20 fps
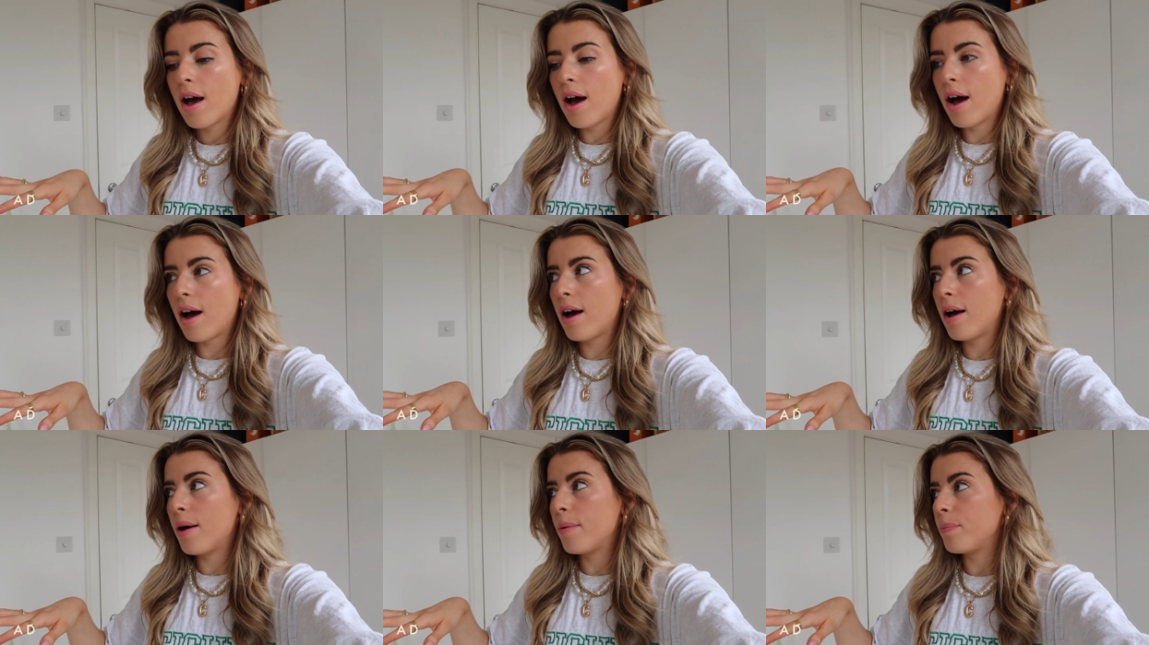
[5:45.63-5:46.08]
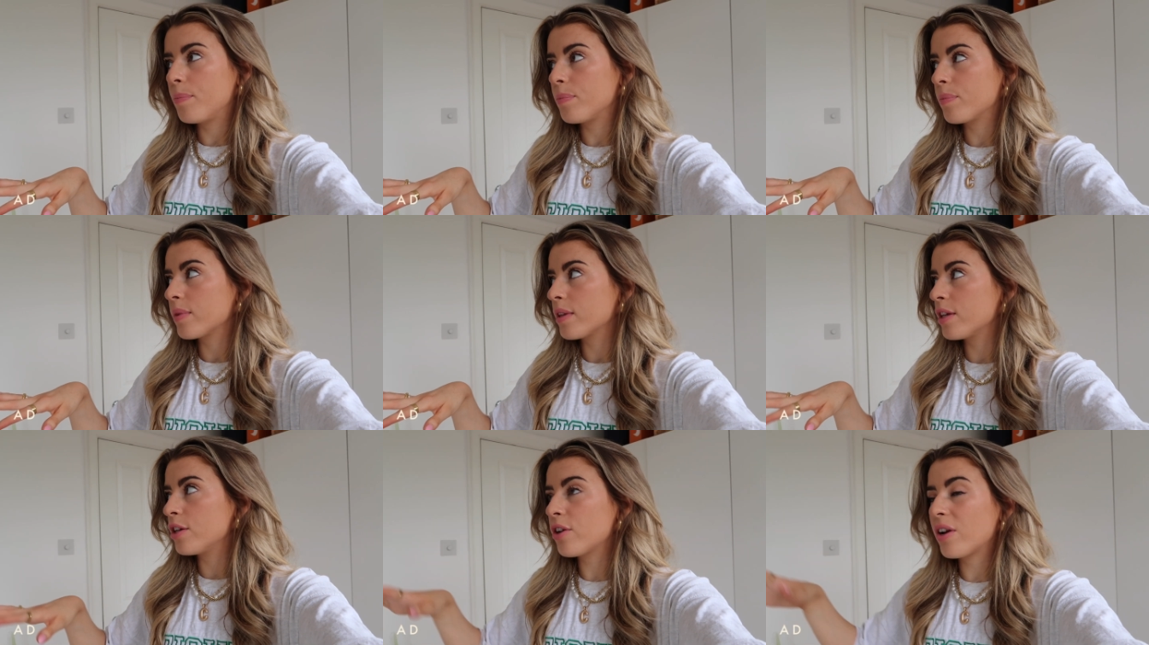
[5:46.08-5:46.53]

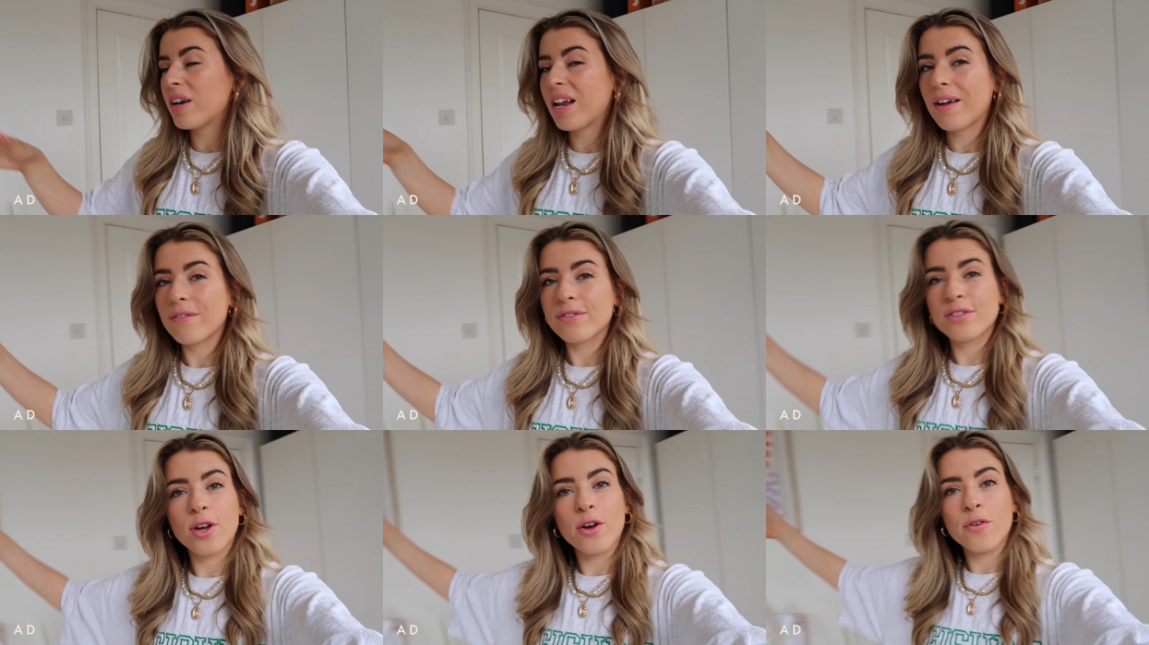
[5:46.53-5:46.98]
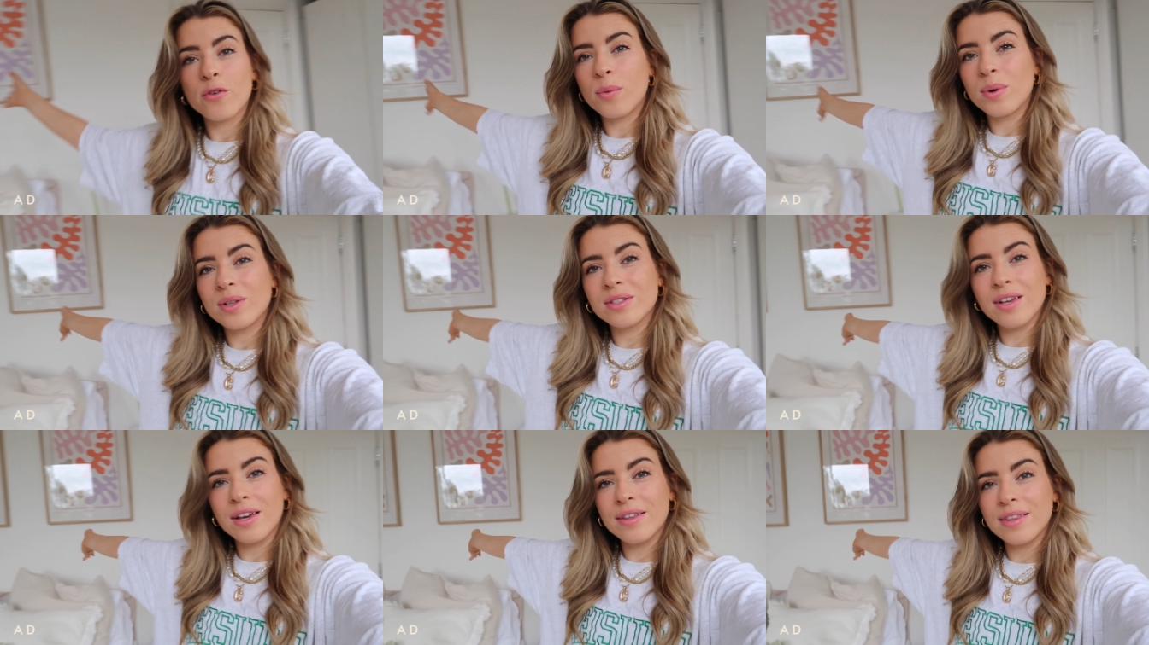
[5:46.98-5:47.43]
You don't have to go for
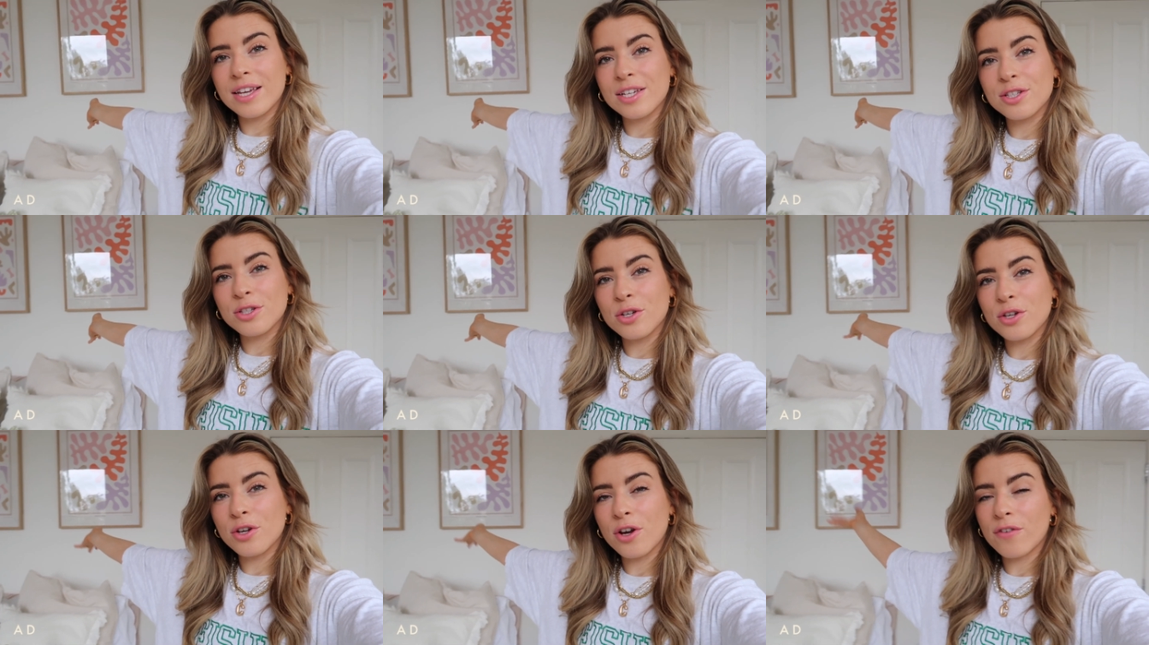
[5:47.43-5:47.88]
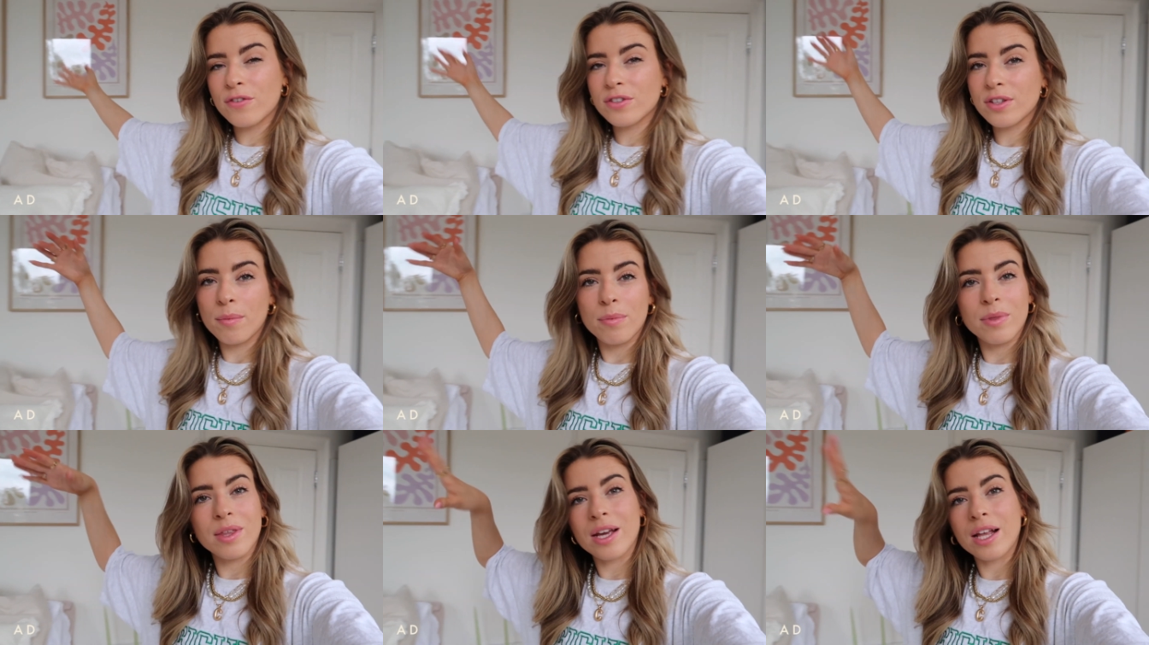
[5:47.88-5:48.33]
ones like this, you can go for
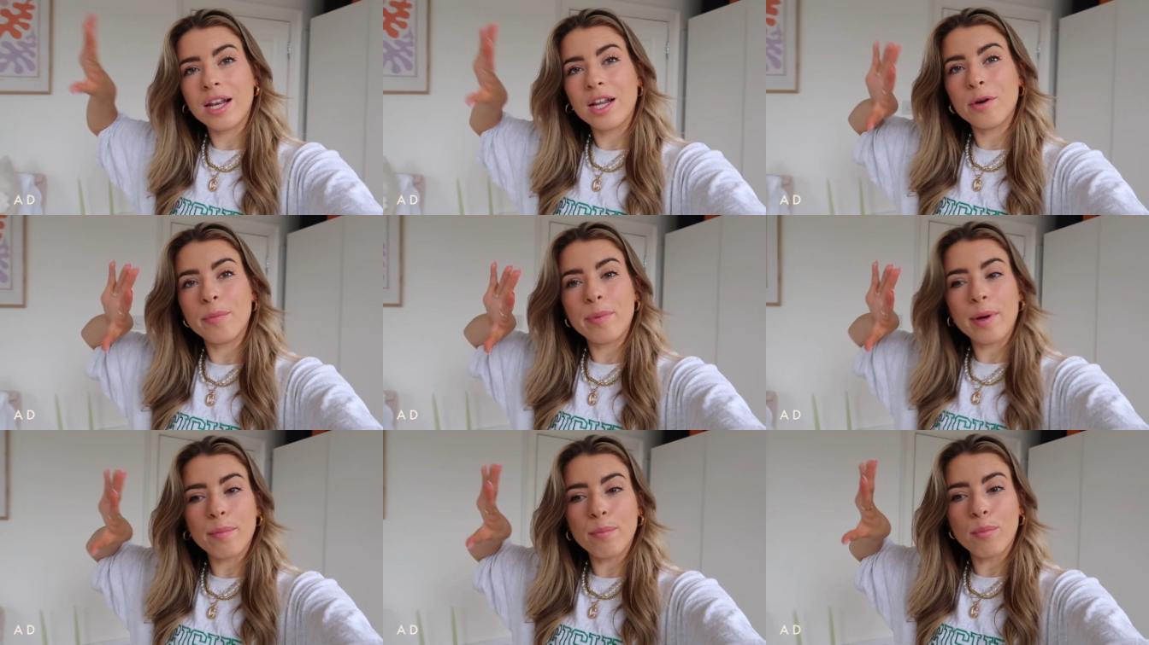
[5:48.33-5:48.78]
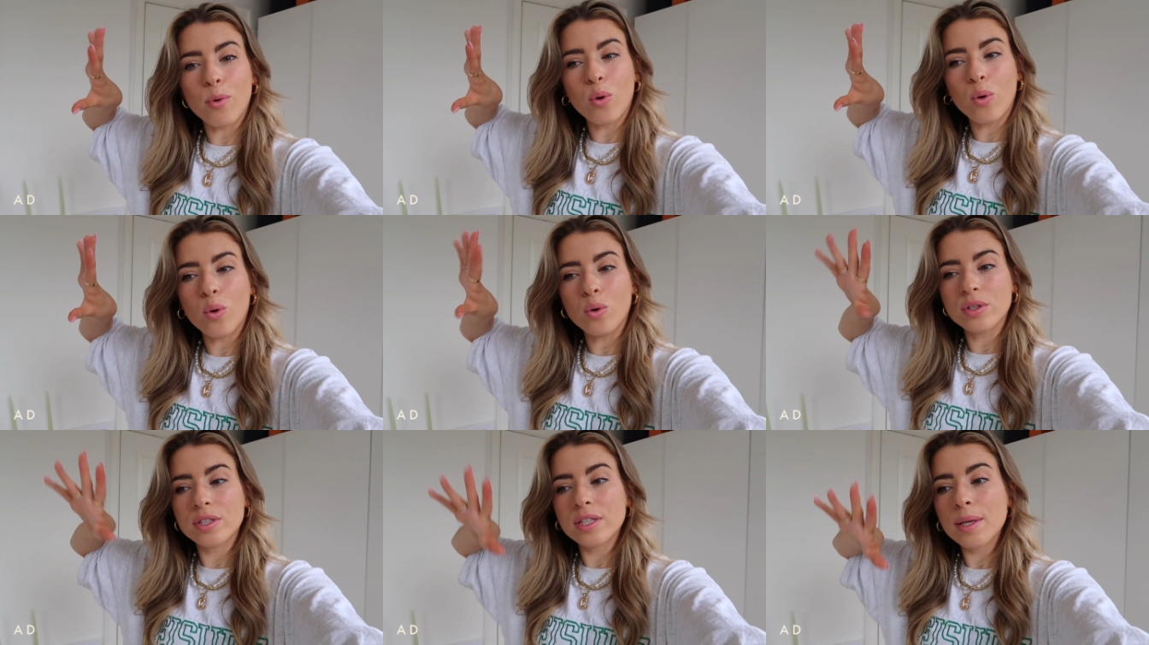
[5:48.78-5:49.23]
something a little bit
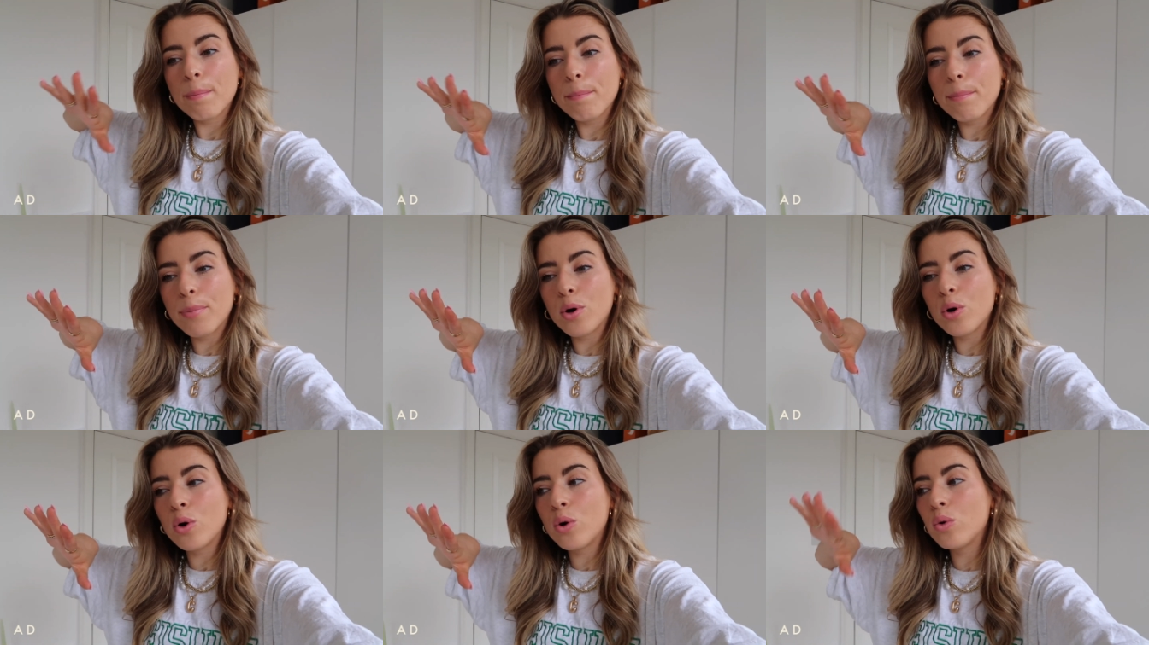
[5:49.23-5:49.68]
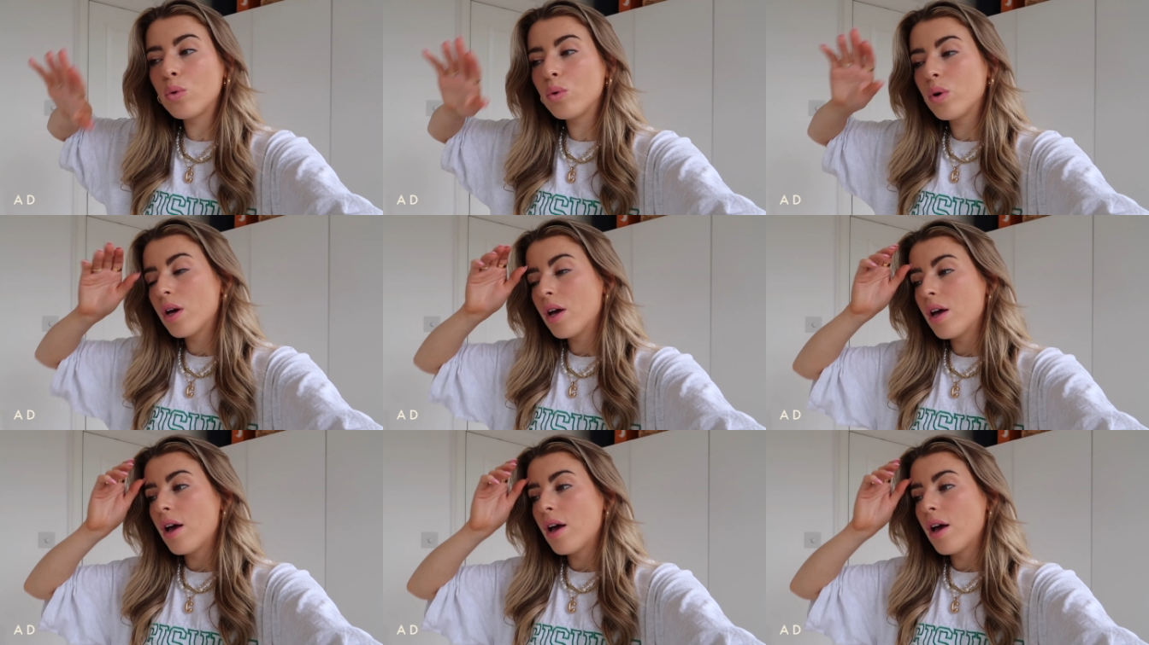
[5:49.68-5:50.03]
more simple.